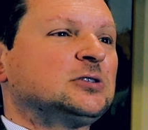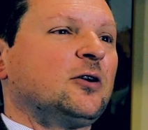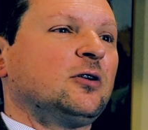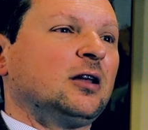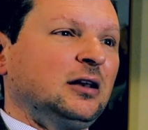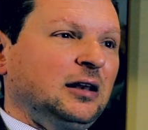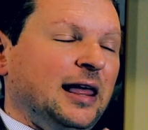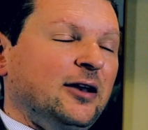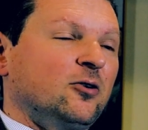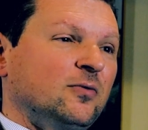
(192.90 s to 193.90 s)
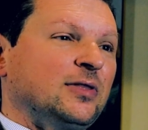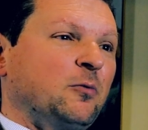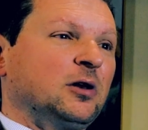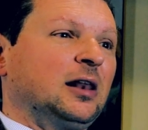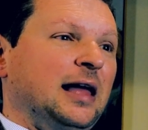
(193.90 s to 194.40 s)
was carrying a letter
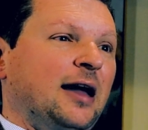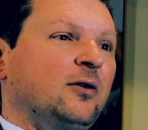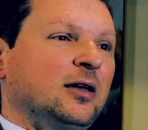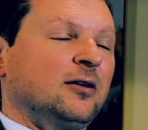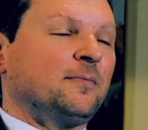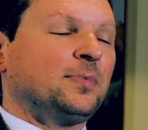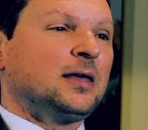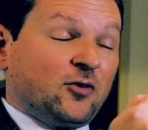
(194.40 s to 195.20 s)
that would allow him,